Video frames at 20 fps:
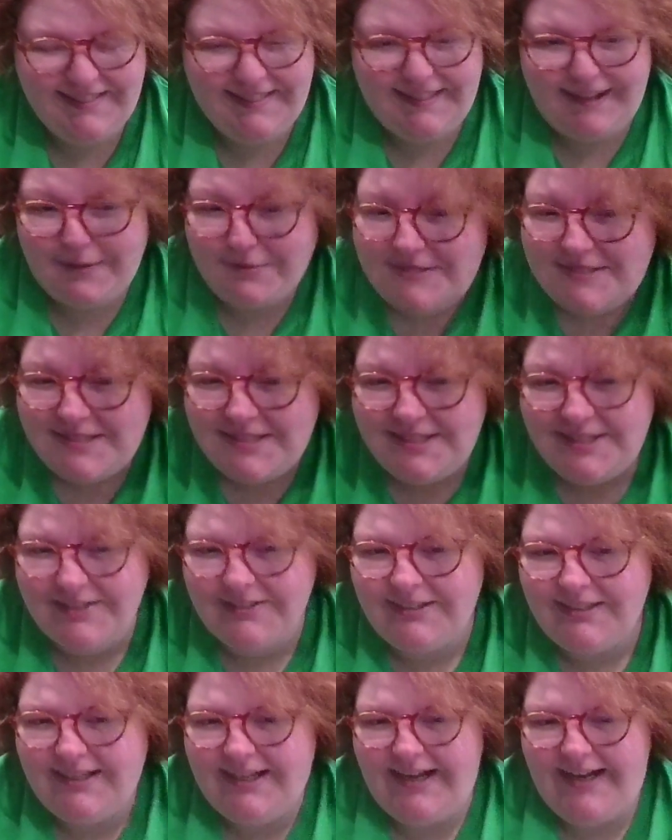That was a
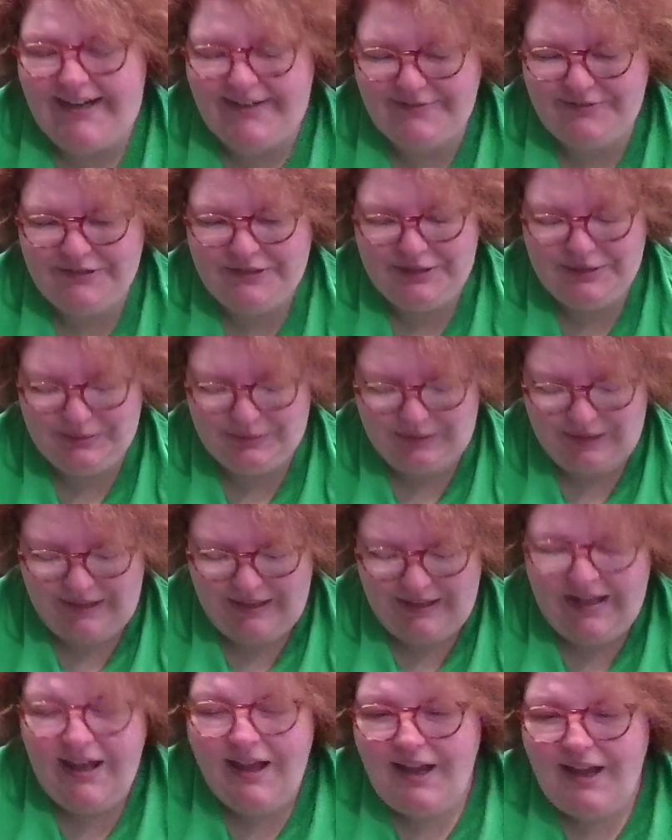year and a half ago.
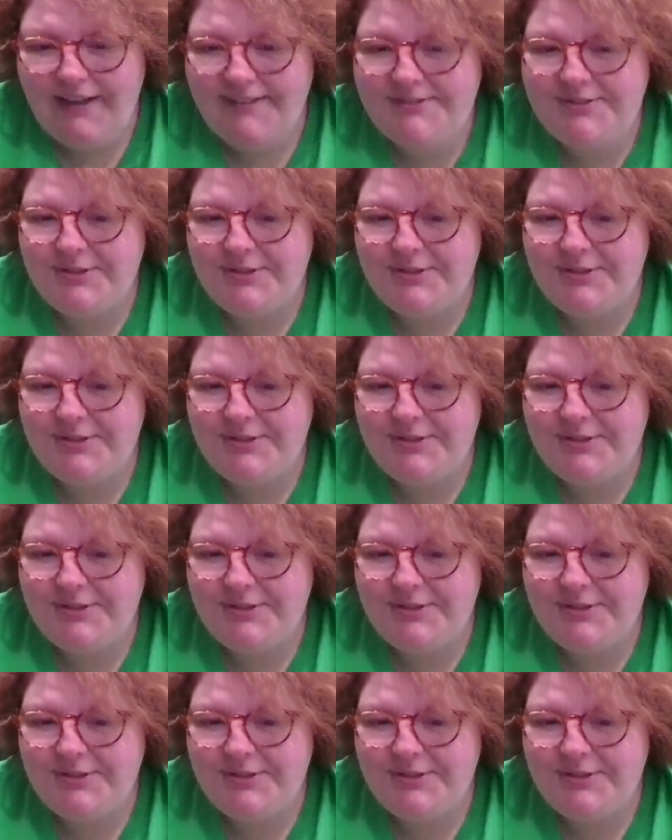I